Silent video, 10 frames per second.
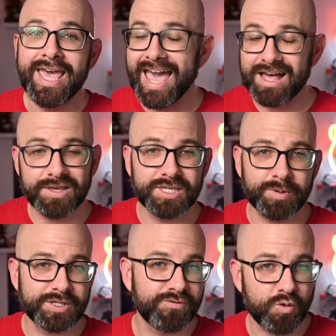
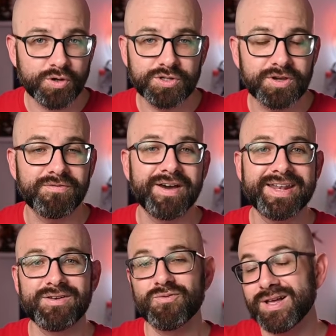AliExpress, of course, you can find
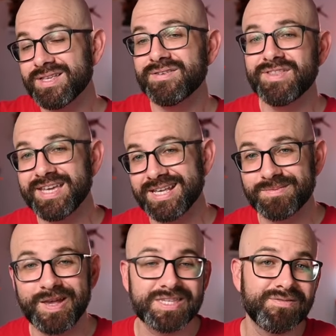it relatively
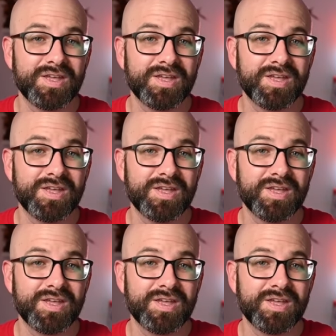inexpensive